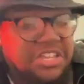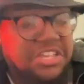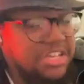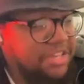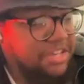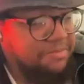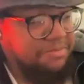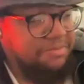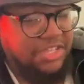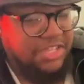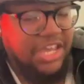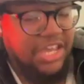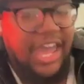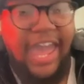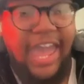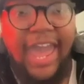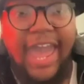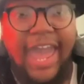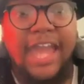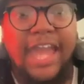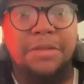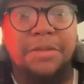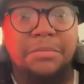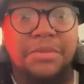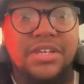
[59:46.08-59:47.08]
you
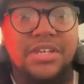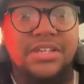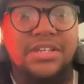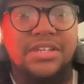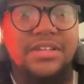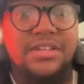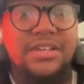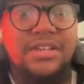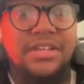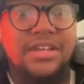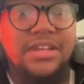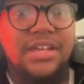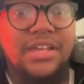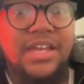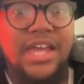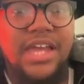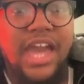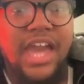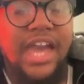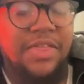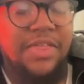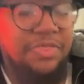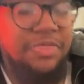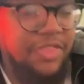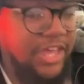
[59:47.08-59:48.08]
had me
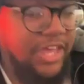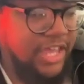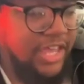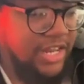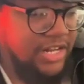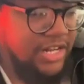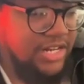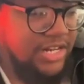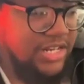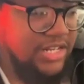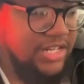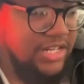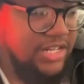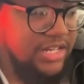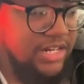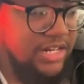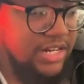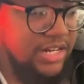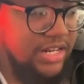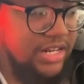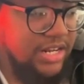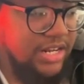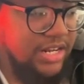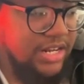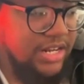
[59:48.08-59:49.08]
and then
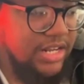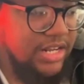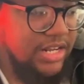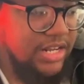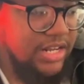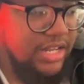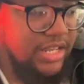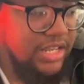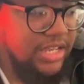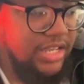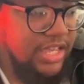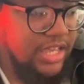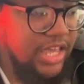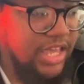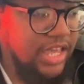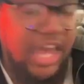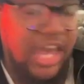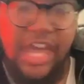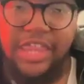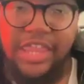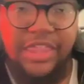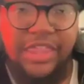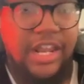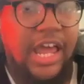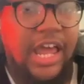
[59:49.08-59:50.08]

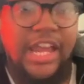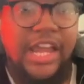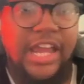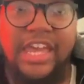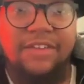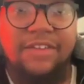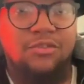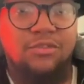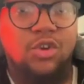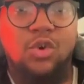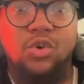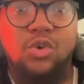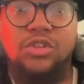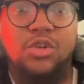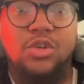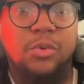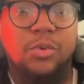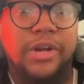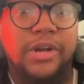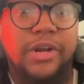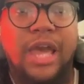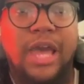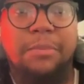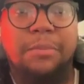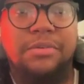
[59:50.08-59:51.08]
and then I have no
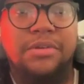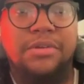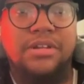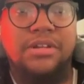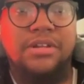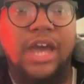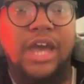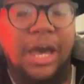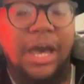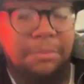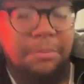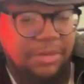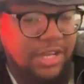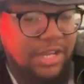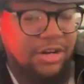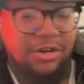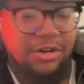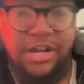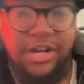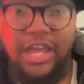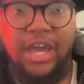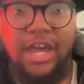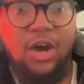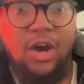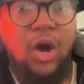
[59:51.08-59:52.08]
clue what happened. I'm
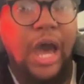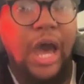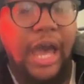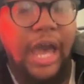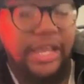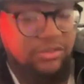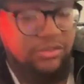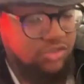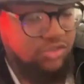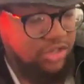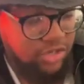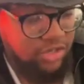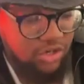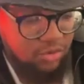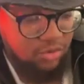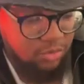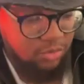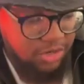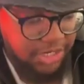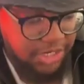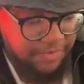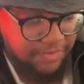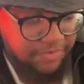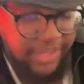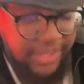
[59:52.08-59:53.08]
here now. You know
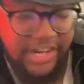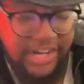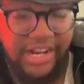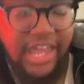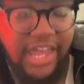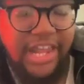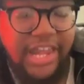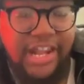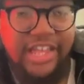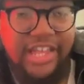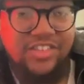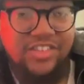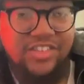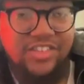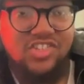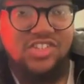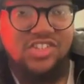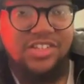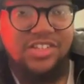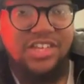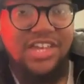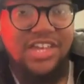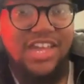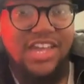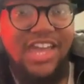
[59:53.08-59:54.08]
what? And
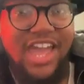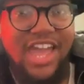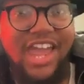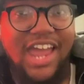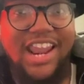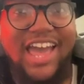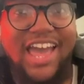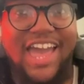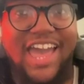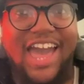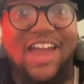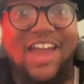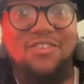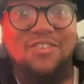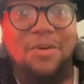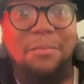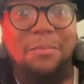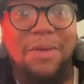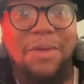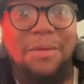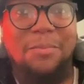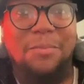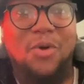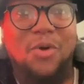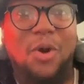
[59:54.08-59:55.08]
I
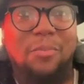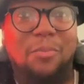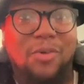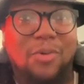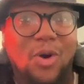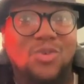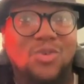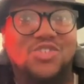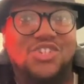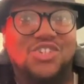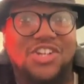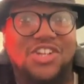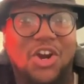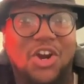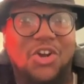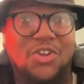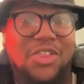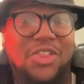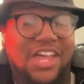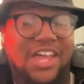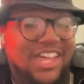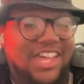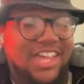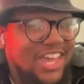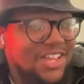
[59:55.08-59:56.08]
remember approaching
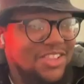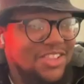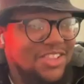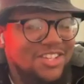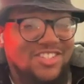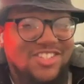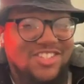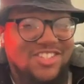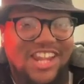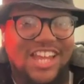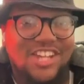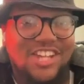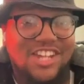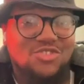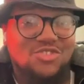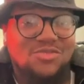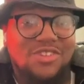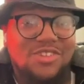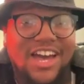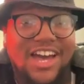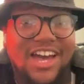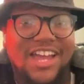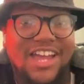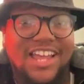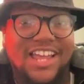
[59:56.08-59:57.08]
her like, hey, listen, I
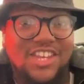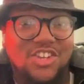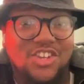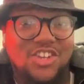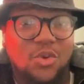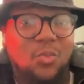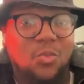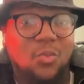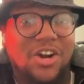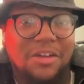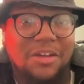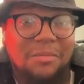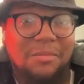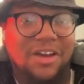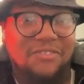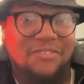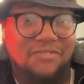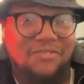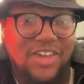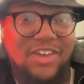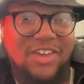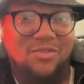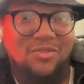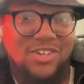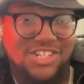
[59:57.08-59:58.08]
do not, you're one of
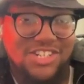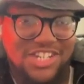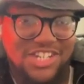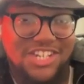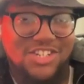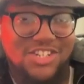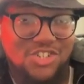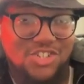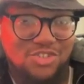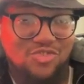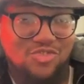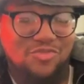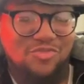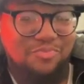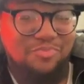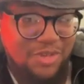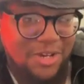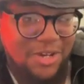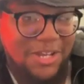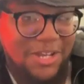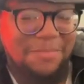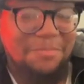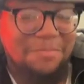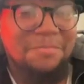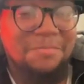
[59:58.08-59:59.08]
my favorite teachers,
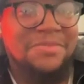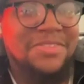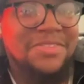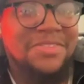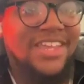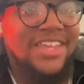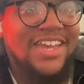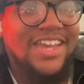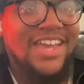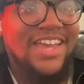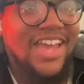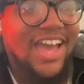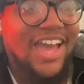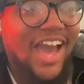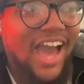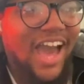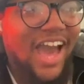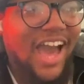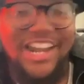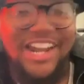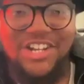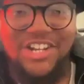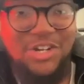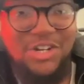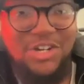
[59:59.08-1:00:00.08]
but
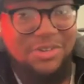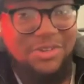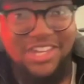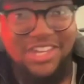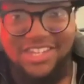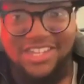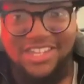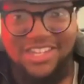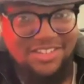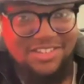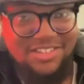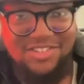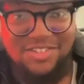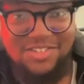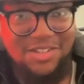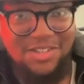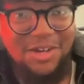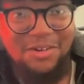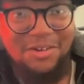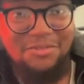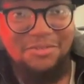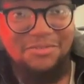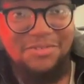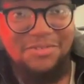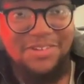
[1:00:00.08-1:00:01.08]
I don't get this
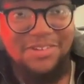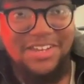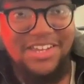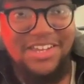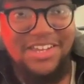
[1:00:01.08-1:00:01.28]
stuff.